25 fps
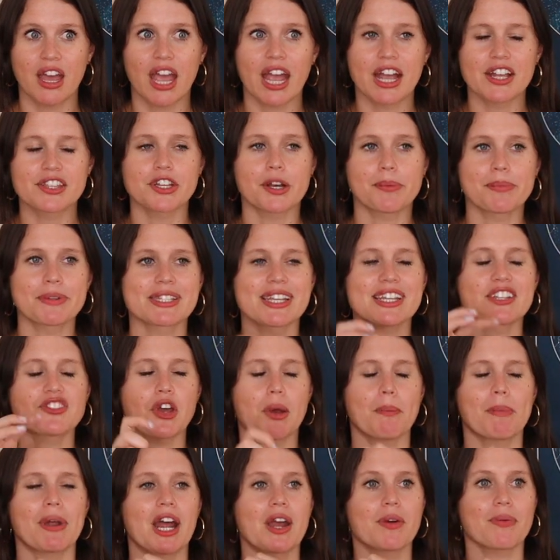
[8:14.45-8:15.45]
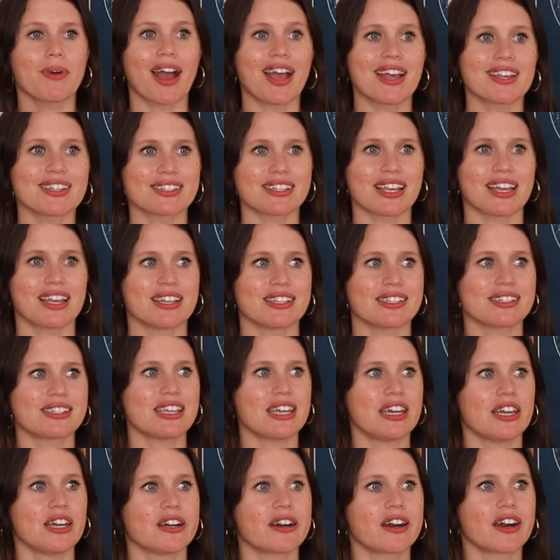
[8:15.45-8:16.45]
It's almost like Gemini rising is
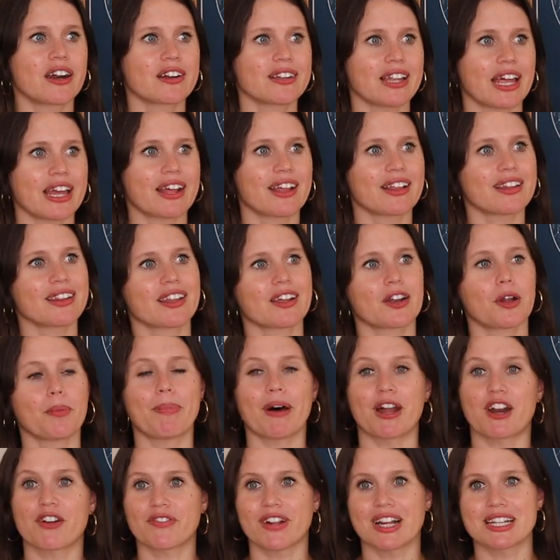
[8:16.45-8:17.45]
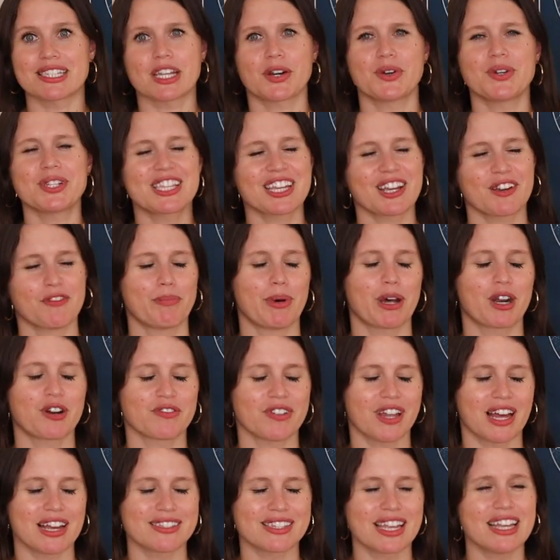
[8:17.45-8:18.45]
here, like little butterflies. I always think of
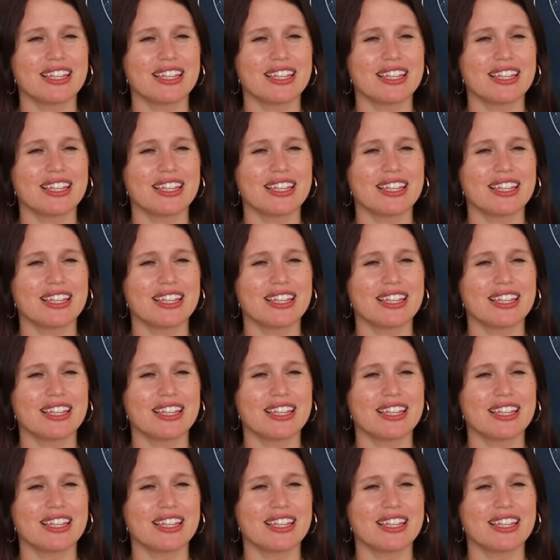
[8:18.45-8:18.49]
butterflies.